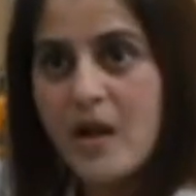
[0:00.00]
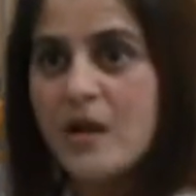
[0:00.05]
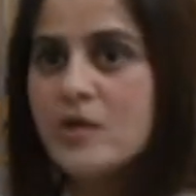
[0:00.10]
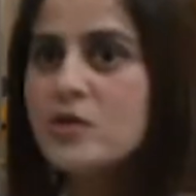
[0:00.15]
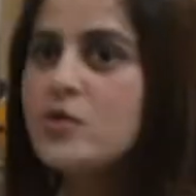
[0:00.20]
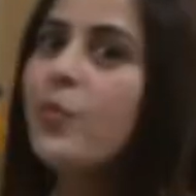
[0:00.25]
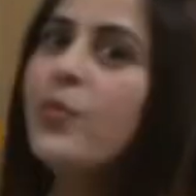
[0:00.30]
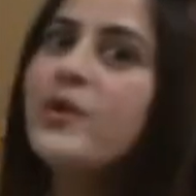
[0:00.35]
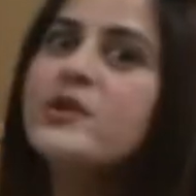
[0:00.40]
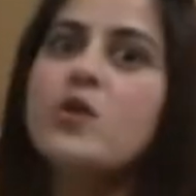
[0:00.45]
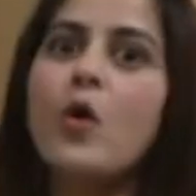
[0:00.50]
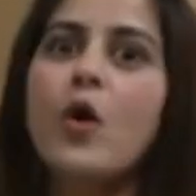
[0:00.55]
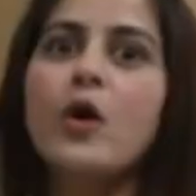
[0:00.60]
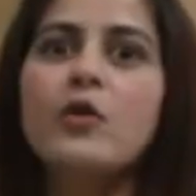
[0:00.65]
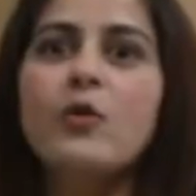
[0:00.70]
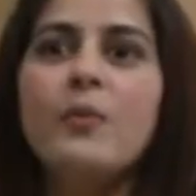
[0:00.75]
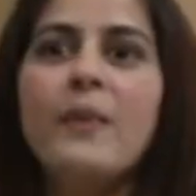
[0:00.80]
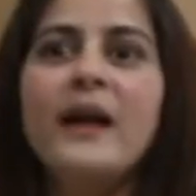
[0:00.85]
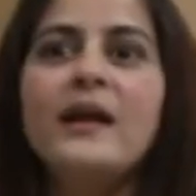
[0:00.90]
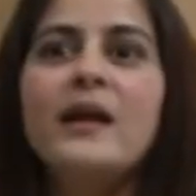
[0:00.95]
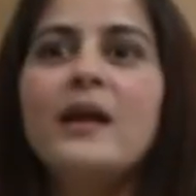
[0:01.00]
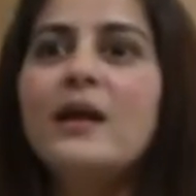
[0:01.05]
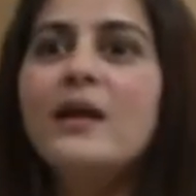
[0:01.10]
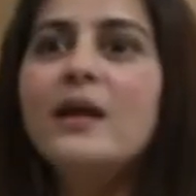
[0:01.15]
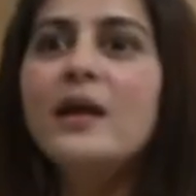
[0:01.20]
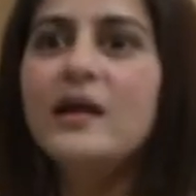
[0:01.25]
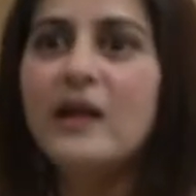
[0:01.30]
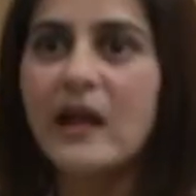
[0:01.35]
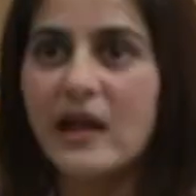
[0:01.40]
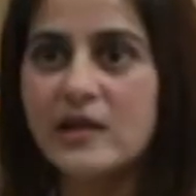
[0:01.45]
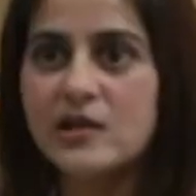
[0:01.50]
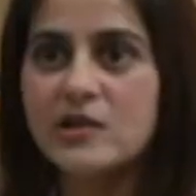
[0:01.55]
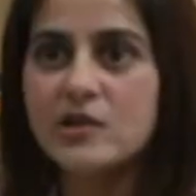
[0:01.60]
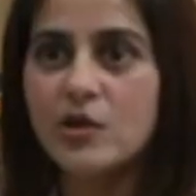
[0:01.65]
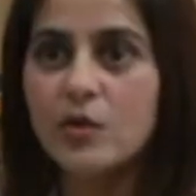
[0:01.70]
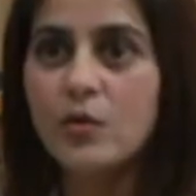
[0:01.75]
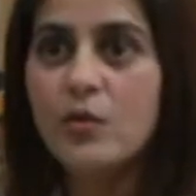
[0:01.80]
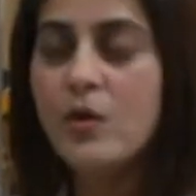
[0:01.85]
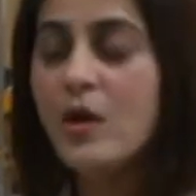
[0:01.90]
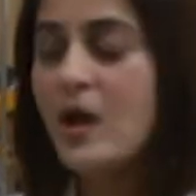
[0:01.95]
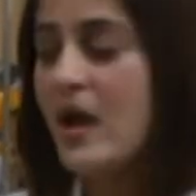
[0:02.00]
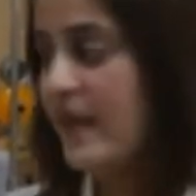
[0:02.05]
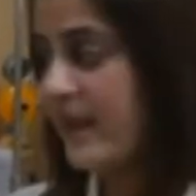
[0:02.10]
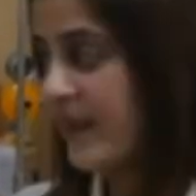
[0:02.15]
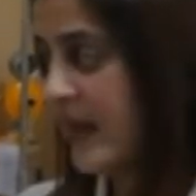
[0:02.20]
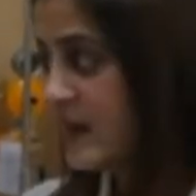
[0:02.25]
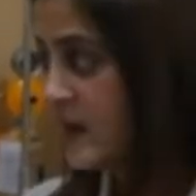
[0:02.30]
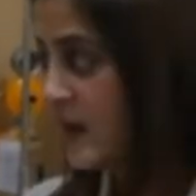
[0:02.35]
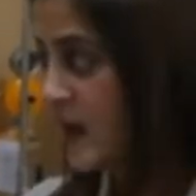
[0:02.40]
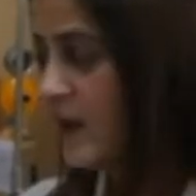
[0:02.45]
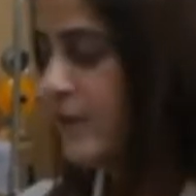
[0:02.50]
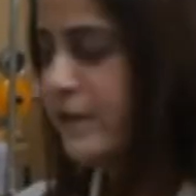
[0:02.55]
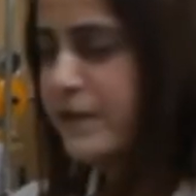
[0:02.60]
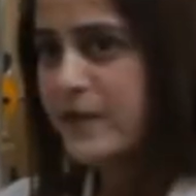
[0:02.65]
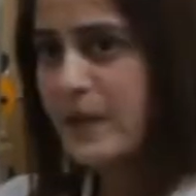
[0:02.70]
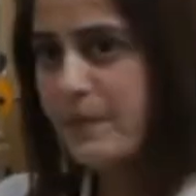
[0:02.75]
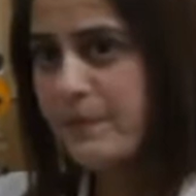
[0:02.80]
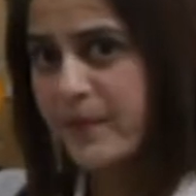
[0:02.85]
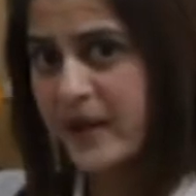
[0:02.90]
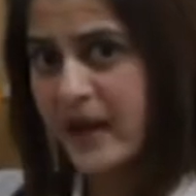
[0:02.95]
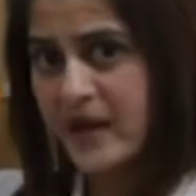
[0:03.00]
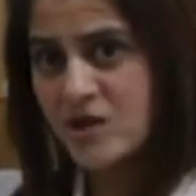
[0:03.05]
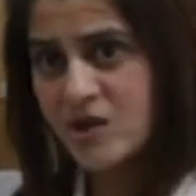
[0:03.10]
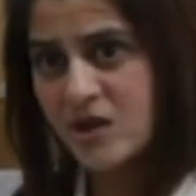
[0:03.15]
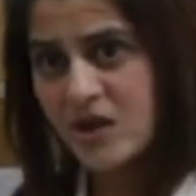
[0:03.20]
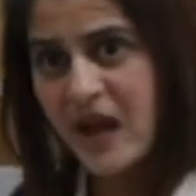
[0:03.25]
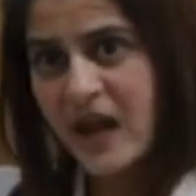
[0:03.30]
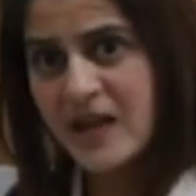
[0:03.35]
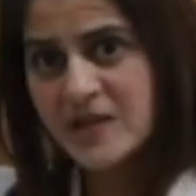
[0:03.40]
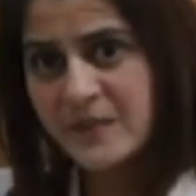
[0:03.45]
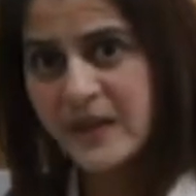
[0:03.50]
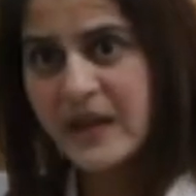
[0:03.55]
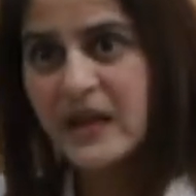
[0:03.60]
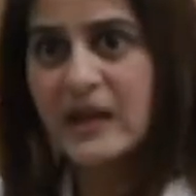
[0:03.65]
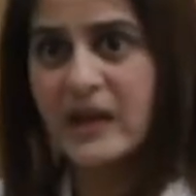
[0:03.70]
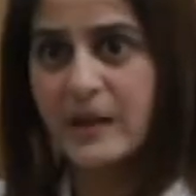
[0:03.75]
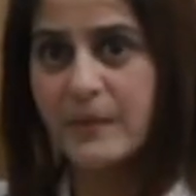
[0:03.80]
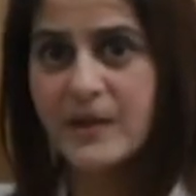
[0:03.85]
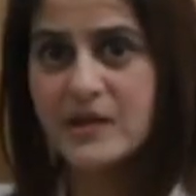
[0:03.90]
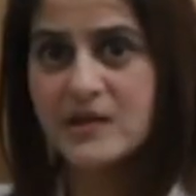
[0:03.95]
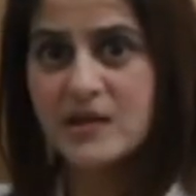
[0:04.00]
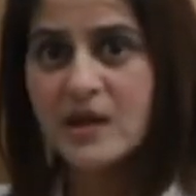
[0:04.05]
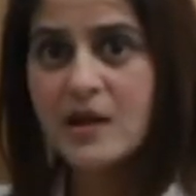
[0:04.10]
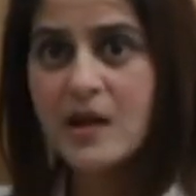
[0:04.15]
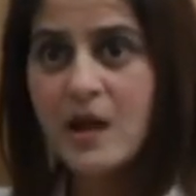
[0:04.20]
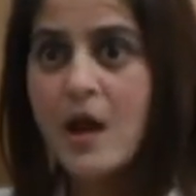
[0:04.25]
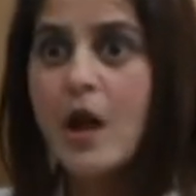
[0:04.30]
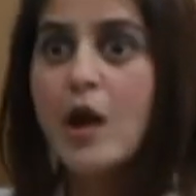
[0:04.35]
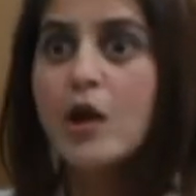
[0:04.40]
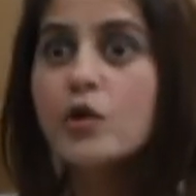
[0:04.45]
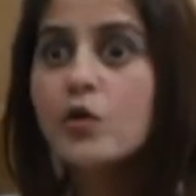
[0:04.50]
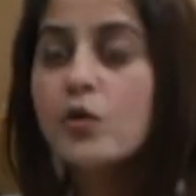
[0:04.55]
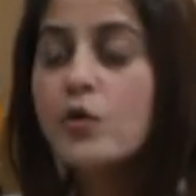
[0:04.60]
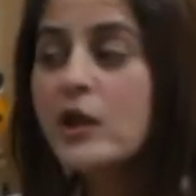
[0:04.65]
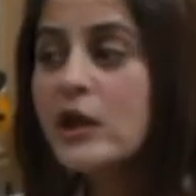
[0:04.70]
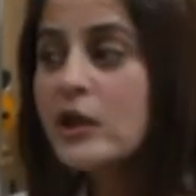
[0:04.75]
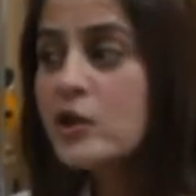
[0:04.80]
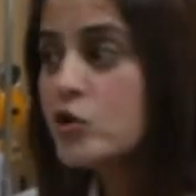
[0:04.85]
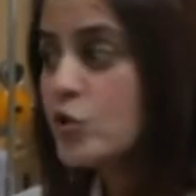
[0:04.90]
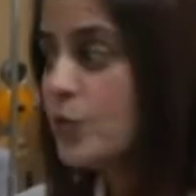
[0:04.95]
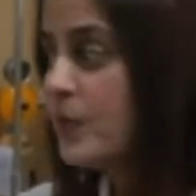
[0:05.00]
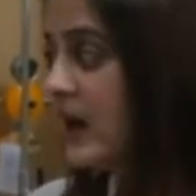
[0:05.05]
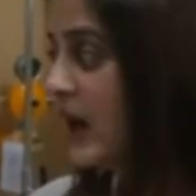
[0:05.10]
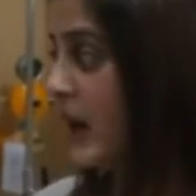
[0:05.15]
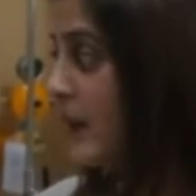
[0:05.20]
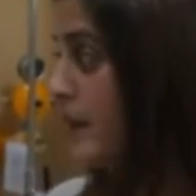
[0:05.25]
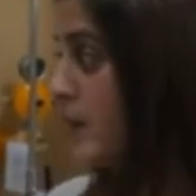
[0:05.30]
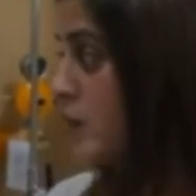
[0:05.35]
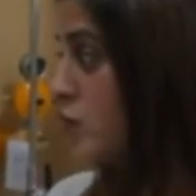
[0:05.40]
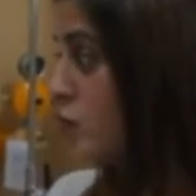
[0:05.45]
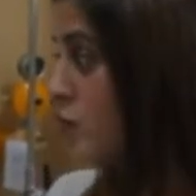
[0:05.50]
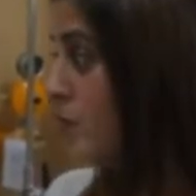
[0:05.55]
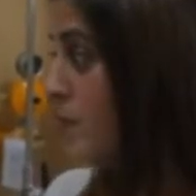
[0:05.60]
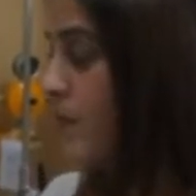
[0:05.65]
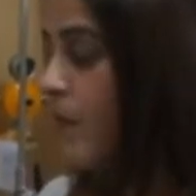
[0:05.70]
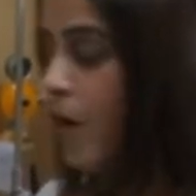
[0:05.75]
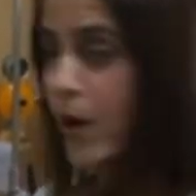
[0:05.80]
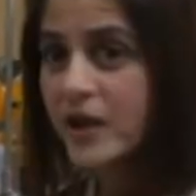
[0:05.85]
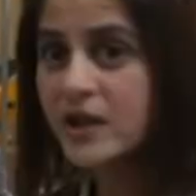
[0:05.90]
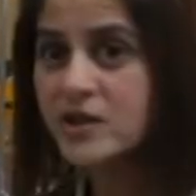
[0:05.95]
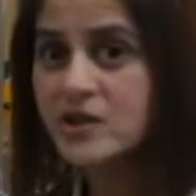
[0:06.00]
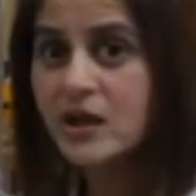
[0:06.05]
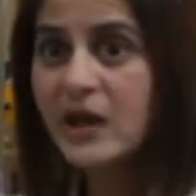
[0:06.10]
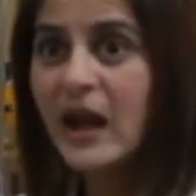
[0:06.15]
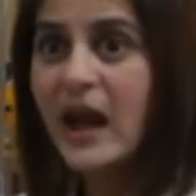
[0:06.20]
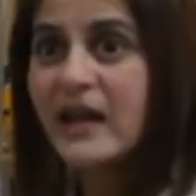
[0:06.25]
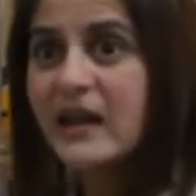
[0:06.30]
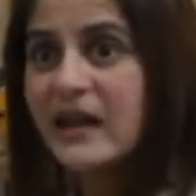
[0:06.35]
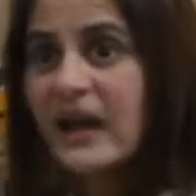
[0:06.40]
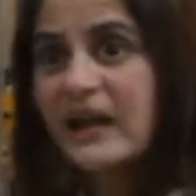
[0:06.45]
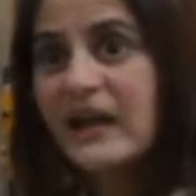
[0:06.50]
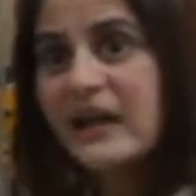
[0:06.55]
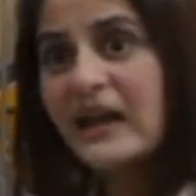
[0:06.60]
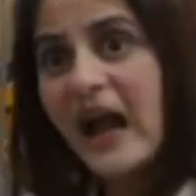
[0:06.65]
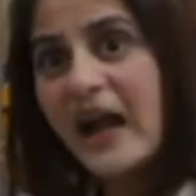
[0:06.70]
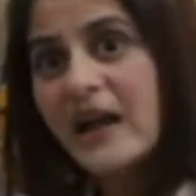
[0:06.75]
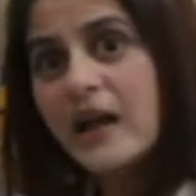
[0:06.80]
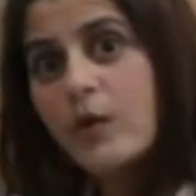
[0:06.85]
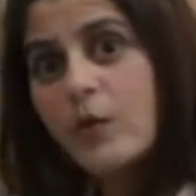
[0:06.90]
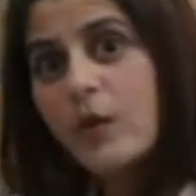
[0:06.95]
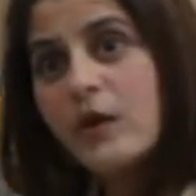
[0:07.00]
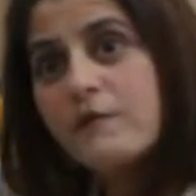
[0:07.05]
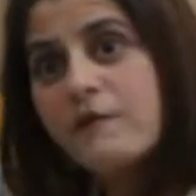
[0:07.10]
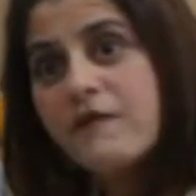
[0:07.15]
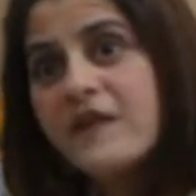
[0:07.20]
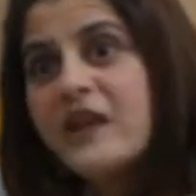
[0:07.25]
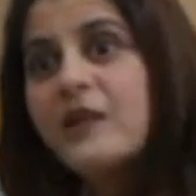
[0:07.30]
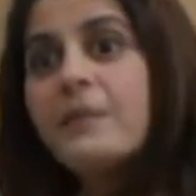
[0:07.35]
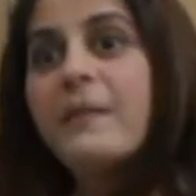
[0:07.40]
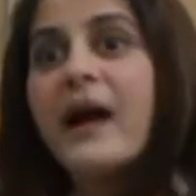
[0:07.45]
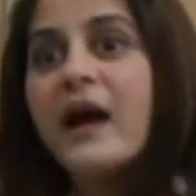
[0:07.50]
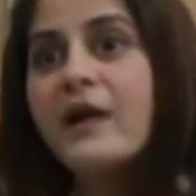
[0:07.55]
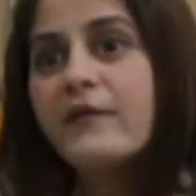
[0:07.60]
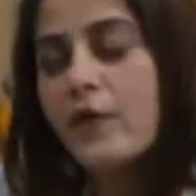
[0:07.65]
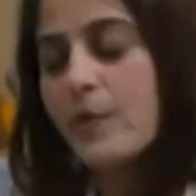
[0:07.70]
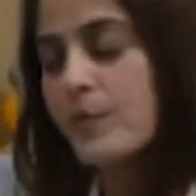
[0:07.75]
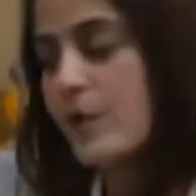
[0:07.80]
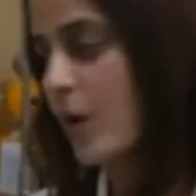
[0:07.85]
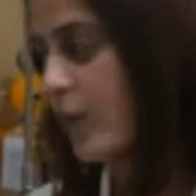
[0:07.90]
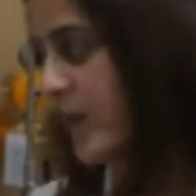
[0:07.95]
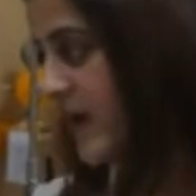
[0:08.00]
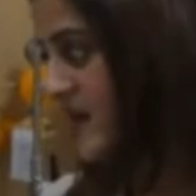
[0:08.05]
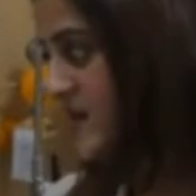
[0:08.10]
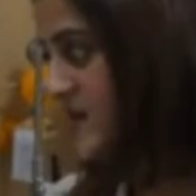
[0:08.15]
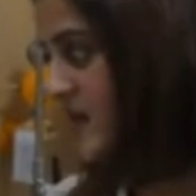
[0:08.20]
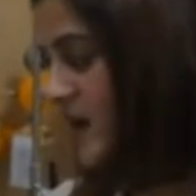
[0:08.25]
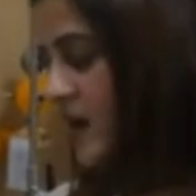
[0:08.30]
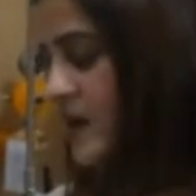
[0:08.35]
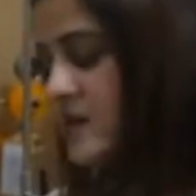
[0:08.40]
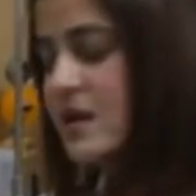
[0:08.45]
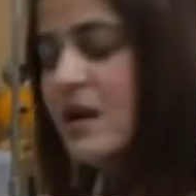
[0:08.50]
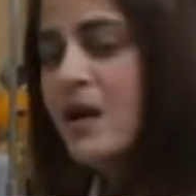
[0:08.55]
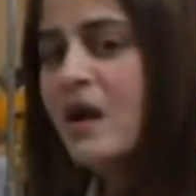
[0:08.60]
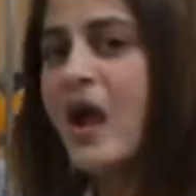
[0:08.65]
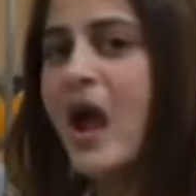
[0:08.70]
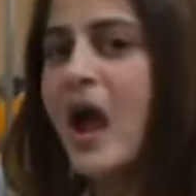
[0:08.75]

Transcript: So which automatically tells you that if the pressure has been limited, you need to be able to monitor and get an adequate feedback from your ventilator